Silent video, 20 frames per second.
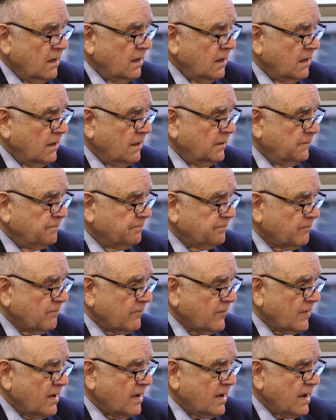
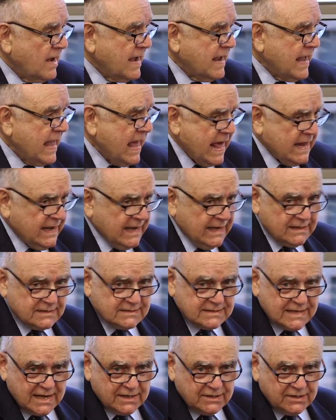Um, I had a
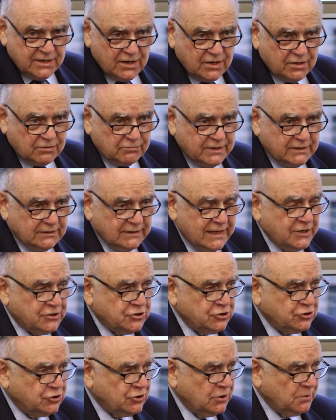10-year
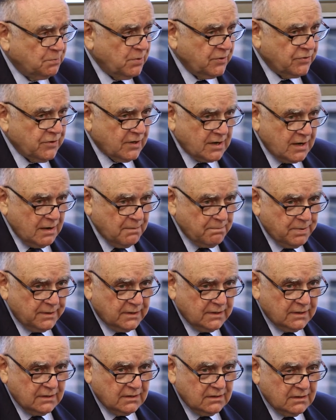relationship with a
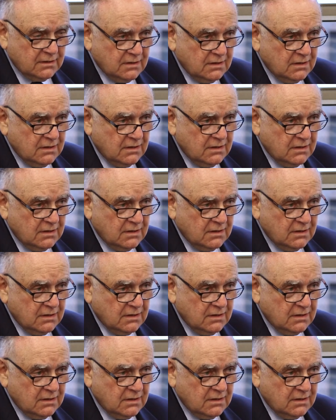company